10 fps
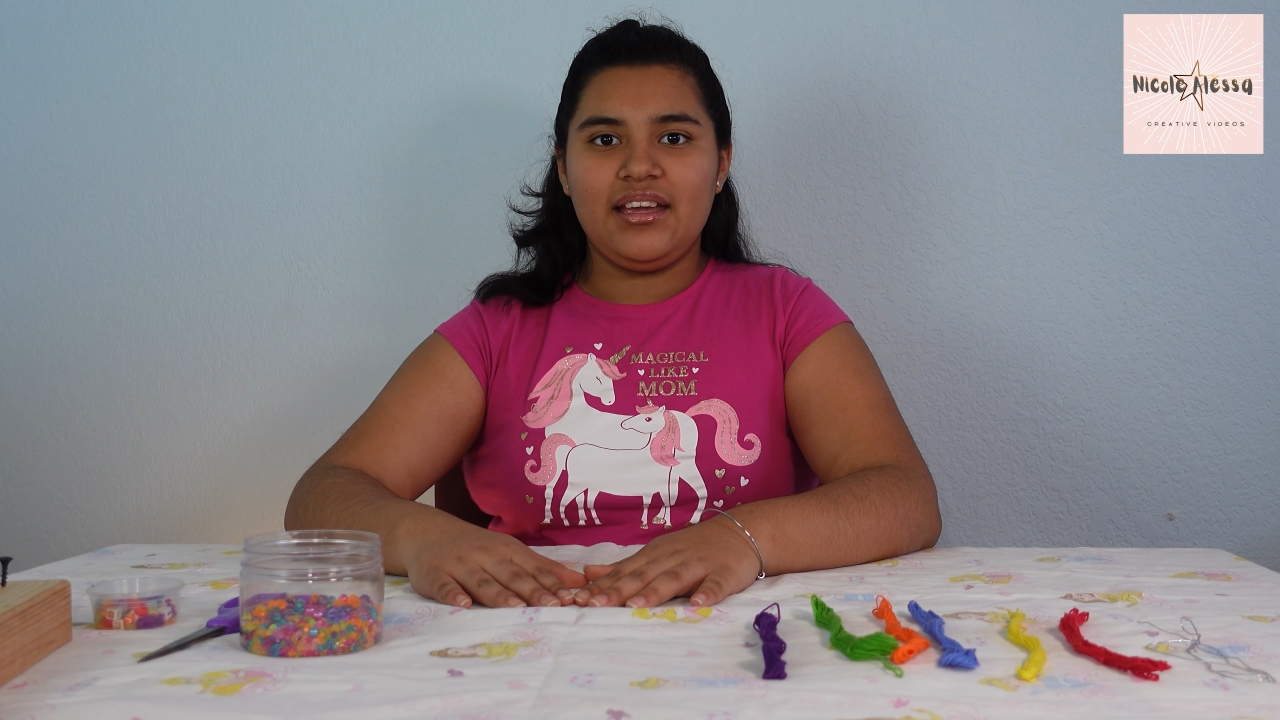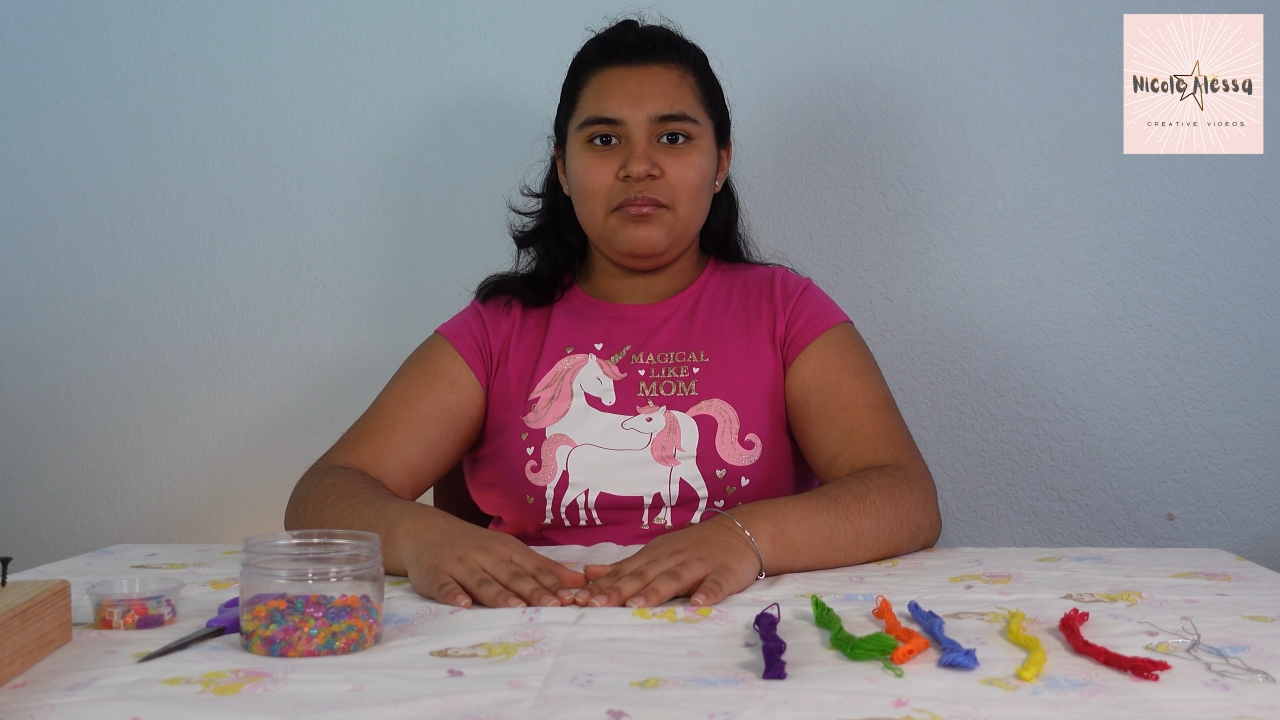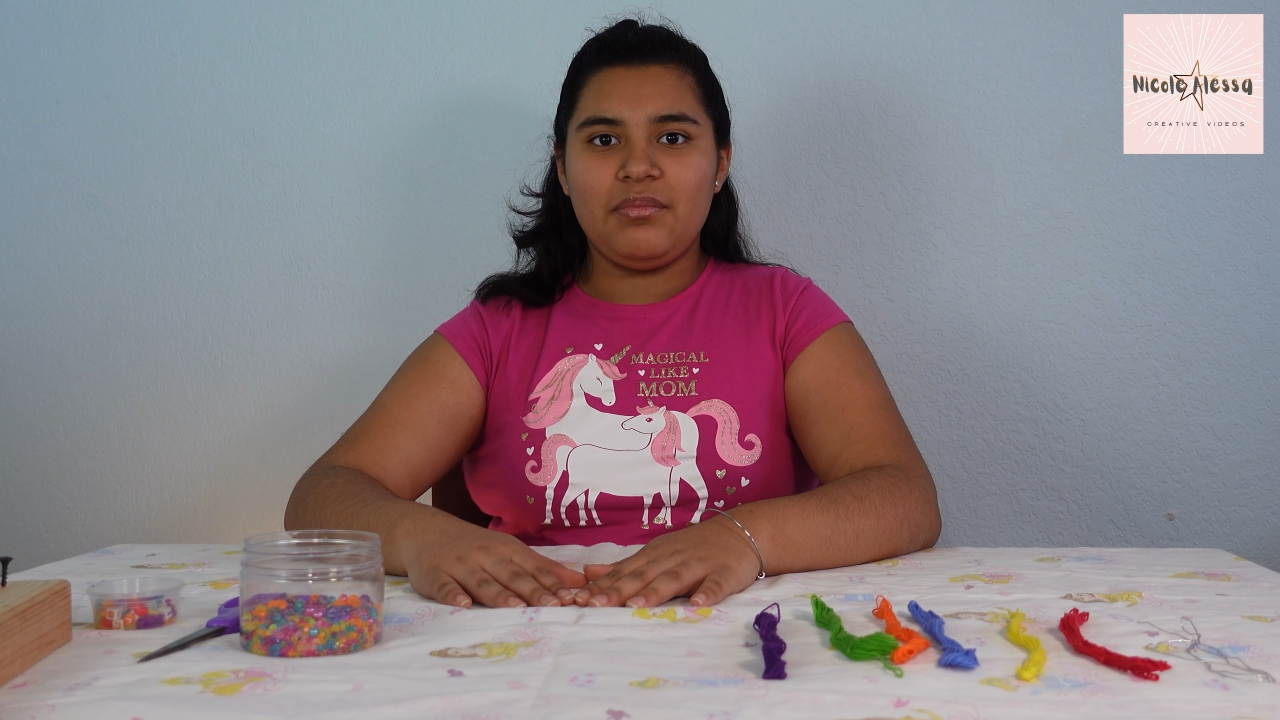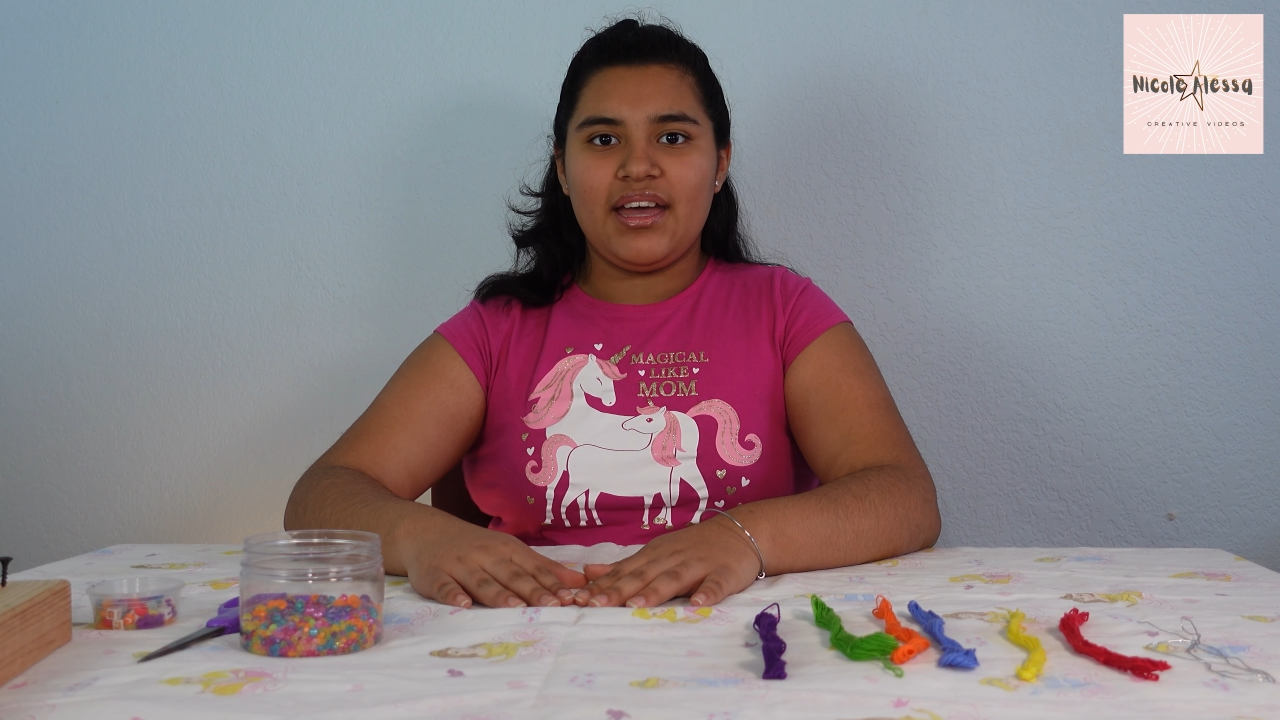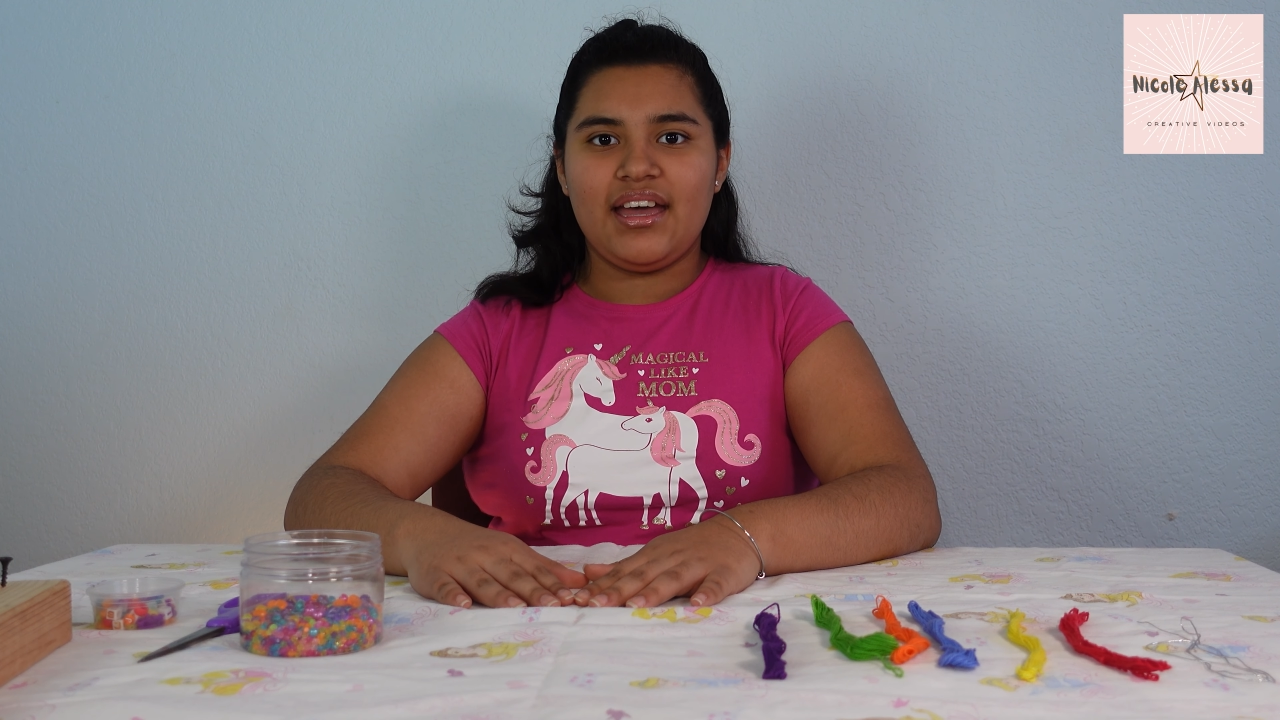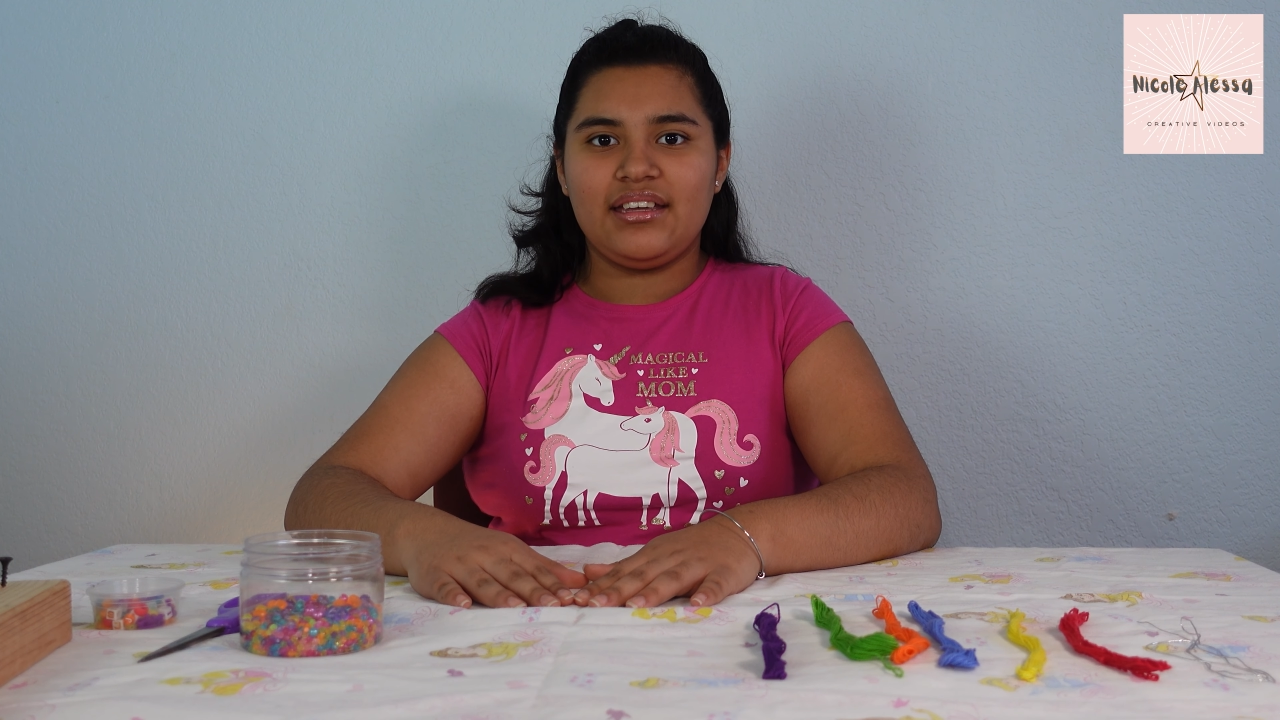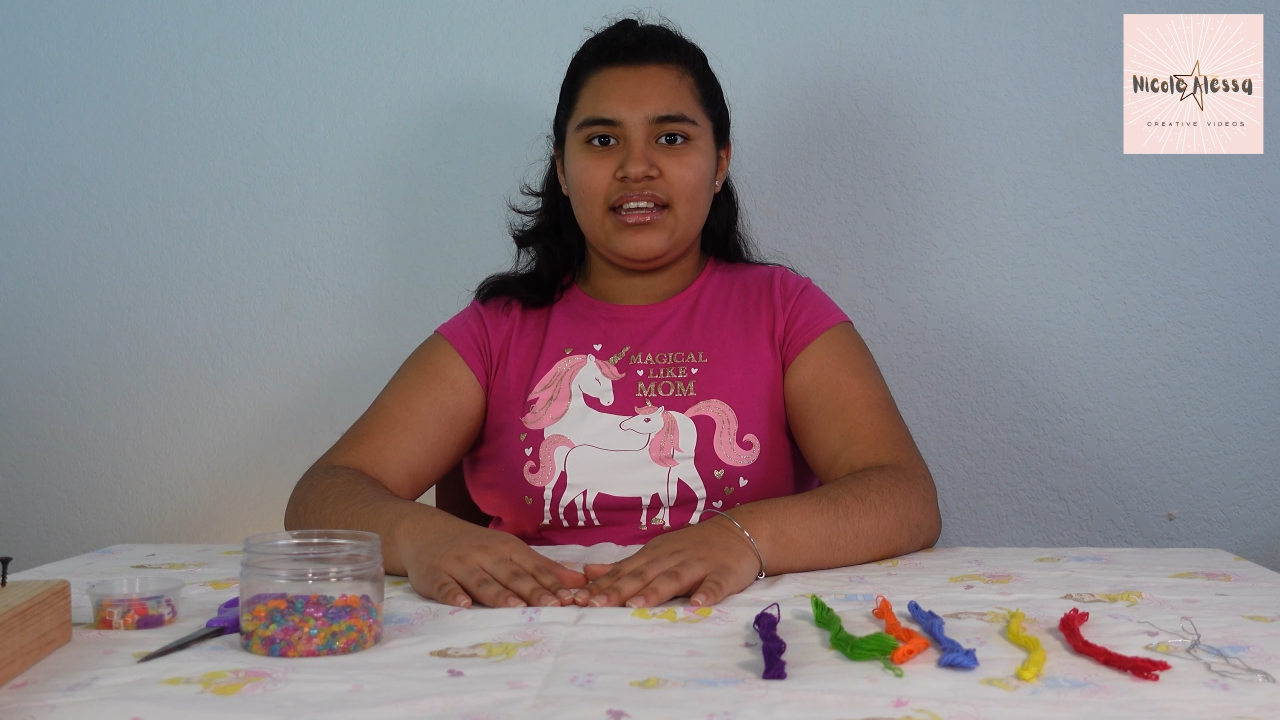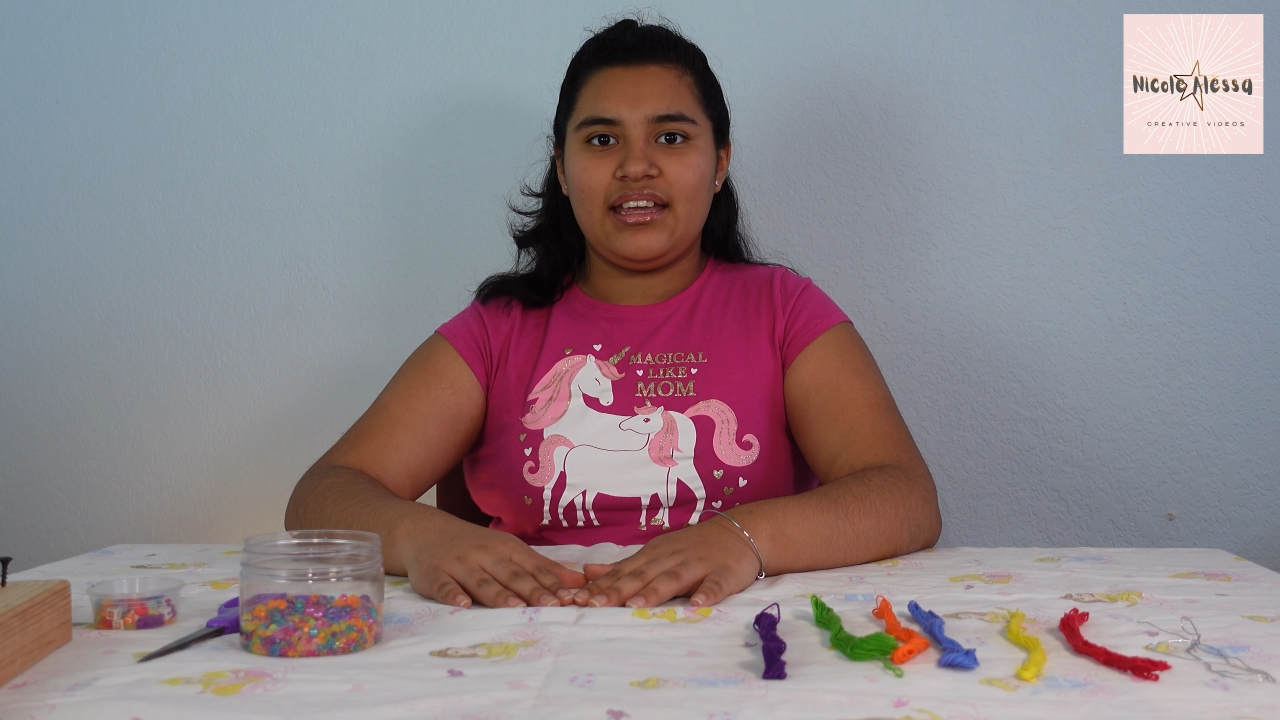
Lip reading: I'm back